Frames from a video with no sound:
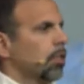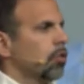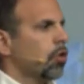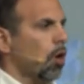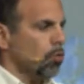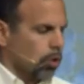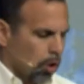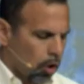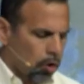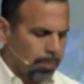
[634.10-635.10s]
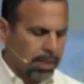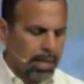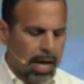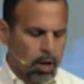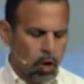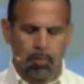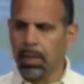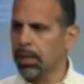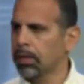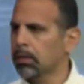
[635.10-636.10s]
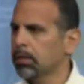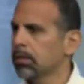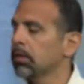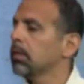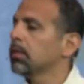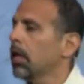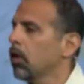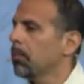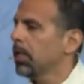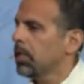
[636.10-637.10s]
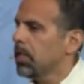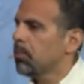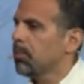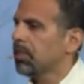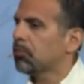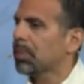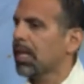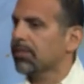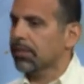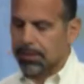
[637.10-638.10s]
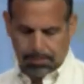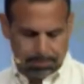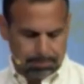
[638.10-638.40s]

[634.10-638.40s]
Don't call me Naomi. Naomi in Hebrew means pleasant.